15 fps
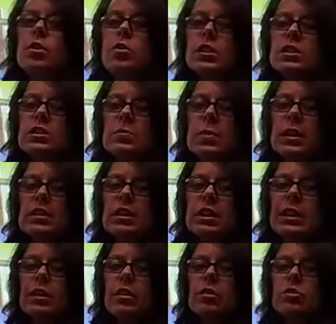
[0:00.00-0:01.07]
you get to pick the
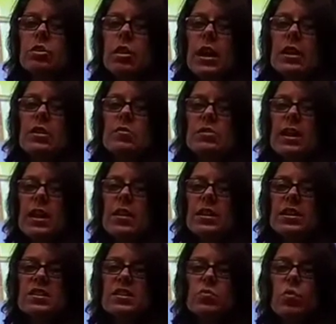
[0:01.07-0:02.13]
character and you tell
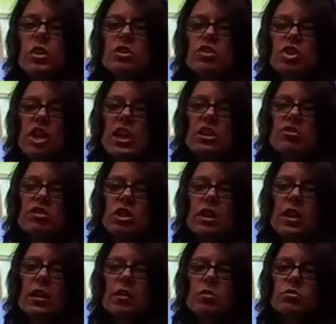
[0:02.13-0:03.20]
us what change the
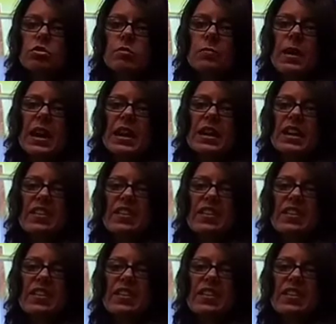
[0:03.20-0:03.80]
character made,